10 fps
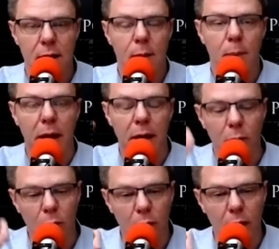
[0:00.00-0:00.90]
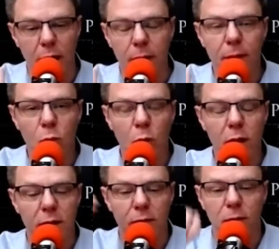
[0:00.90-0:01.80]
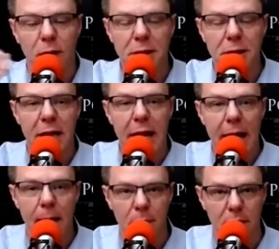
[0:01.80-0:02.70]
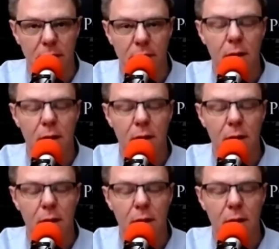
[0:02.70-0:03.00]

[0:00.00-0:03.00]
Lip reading: but if and when inflation happens,